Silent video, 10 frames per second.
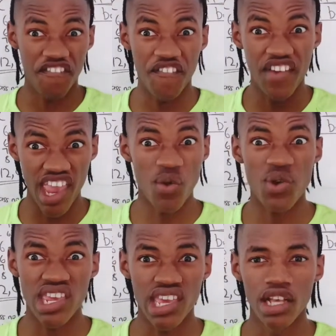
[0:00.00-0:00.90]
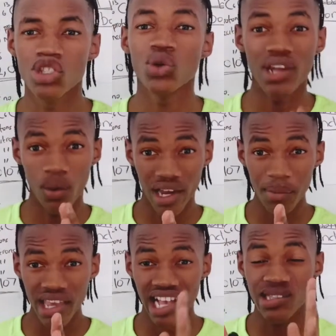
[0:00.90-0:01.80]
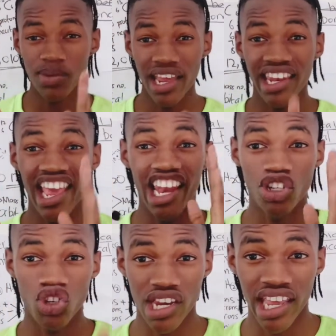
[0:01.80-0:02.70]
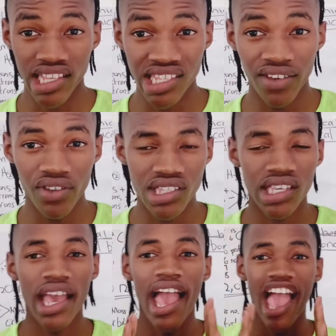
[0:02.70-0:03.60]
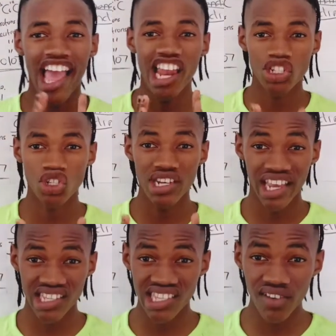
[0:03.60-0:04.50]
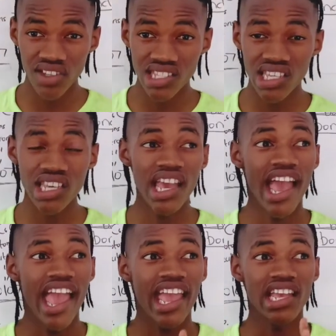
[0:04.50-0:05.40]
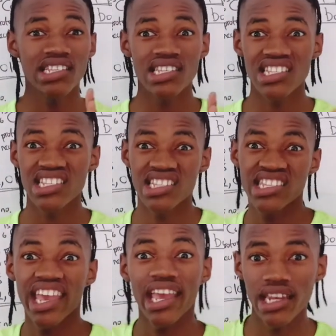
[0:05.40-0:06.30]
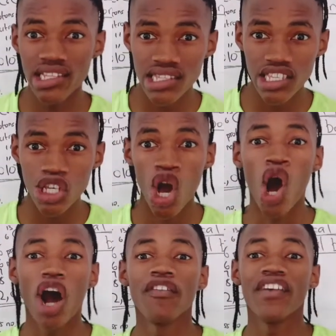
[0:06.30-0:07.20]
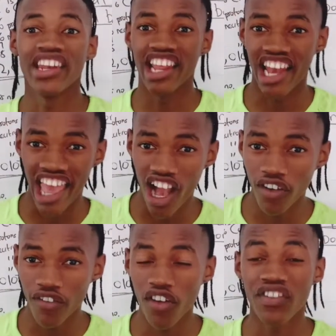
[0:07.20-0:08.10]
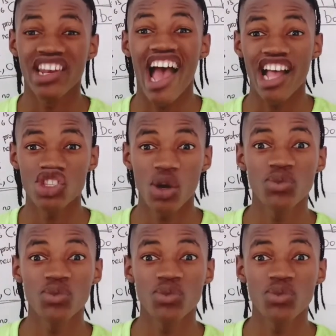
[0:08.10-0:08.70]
very, so now let me explain electronegativity. Electronegativity is the tendency of an atom